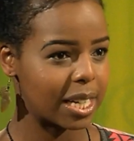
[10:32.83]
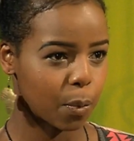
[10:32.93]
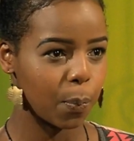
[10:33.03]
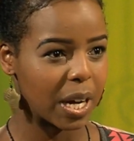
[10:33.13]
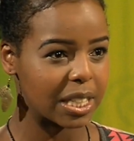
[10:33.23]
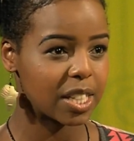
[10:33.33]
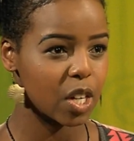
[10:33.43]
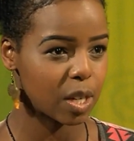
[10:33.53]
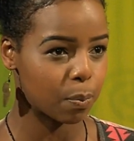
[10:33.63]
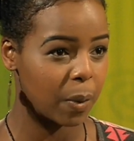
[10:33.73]
at a
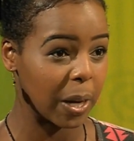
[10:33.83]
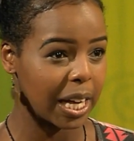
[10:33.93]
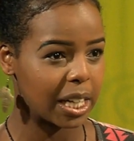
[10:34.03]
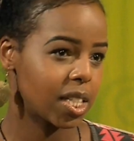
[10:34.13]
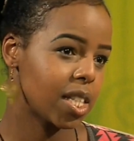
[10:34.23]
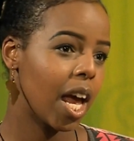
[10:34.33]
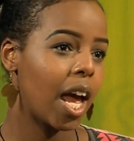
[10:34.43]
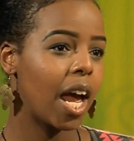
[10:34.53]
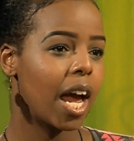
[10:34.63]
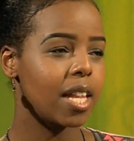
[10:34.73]
certain place,
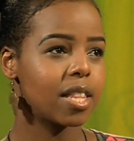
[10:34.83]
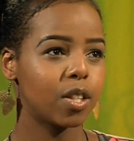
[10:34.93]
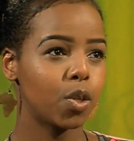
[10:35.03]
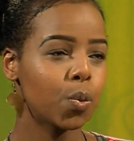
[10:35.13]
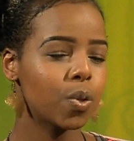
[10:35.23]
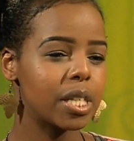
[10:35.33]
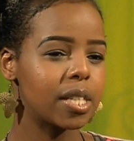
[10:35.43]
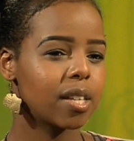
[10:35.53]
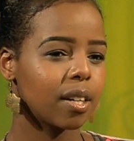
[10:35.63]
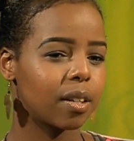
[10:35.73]
and you know, there's